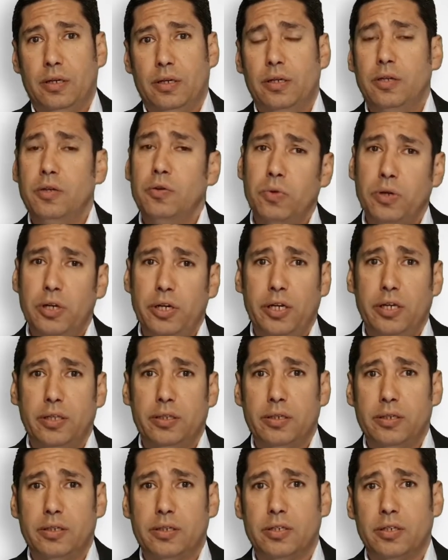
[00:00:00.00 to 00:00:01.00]
You will need
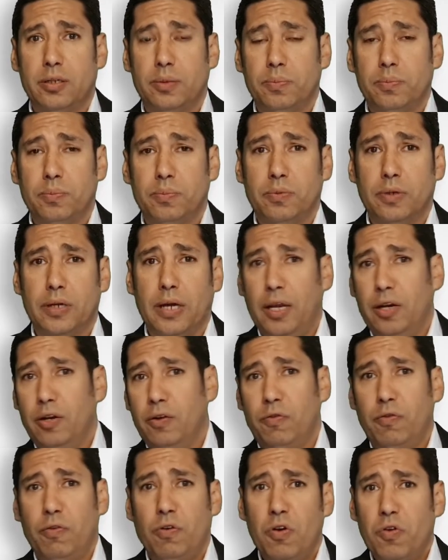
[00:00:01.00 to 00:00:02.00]
some kind of
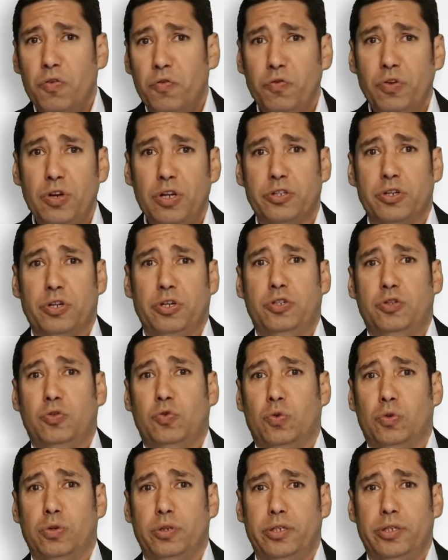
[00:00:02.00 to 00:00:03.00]
filtering
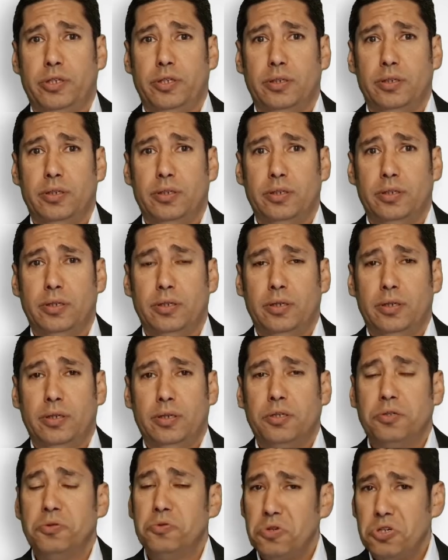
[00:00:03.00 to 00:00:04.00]
source
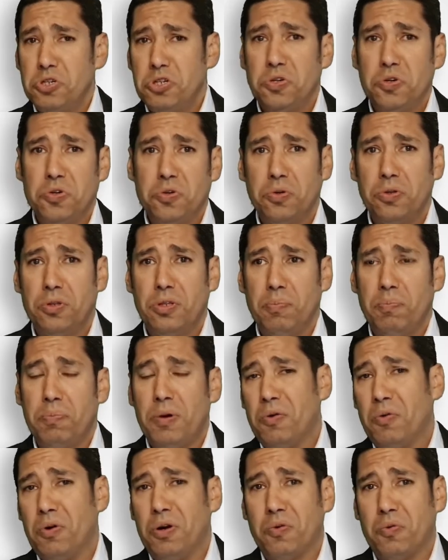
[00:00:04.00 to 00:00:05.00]
to ensure the
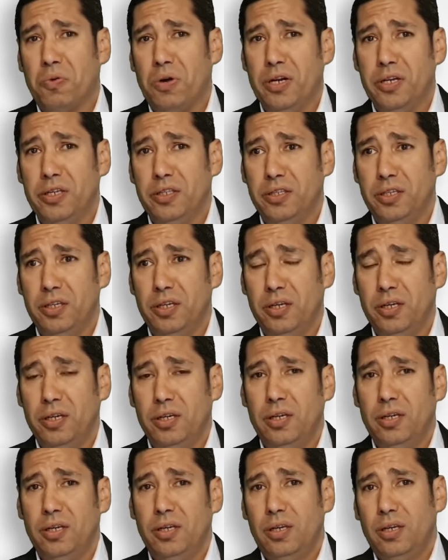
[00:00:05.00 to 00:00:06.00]
power quality
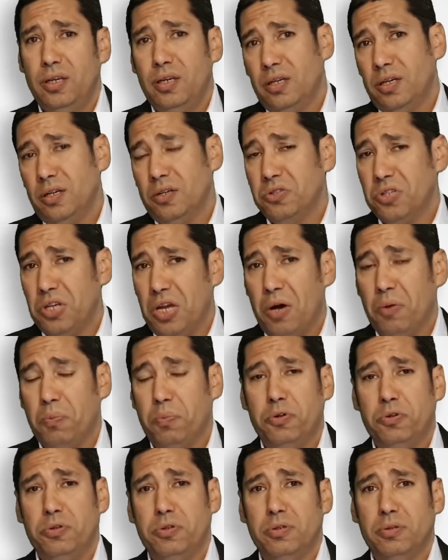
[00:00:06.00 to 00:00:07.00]
on the
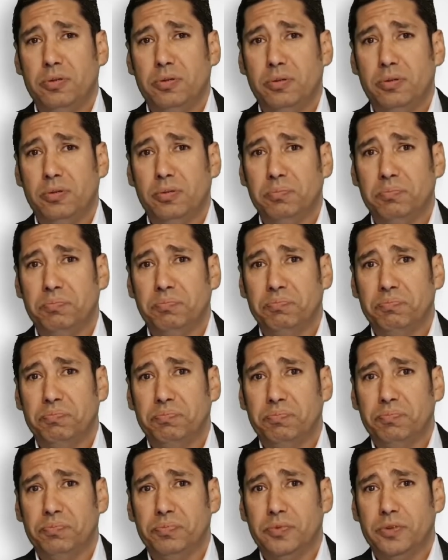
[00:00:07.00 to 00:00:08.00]
output.
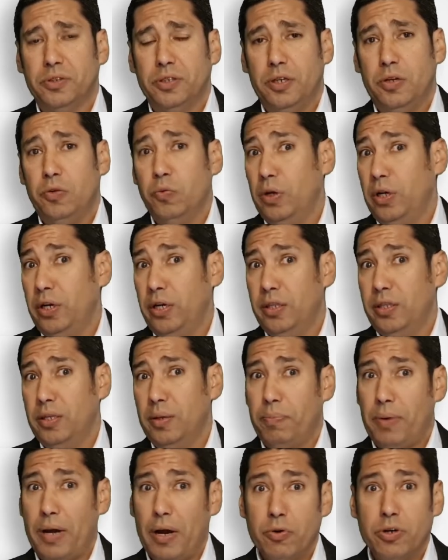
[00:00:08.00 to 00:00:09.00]
You will need the
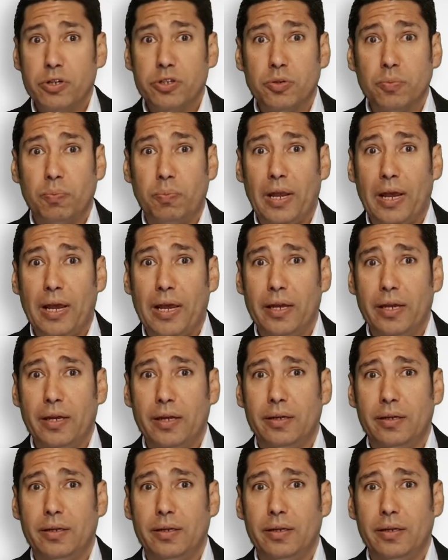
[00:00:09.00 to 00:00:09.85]
power supply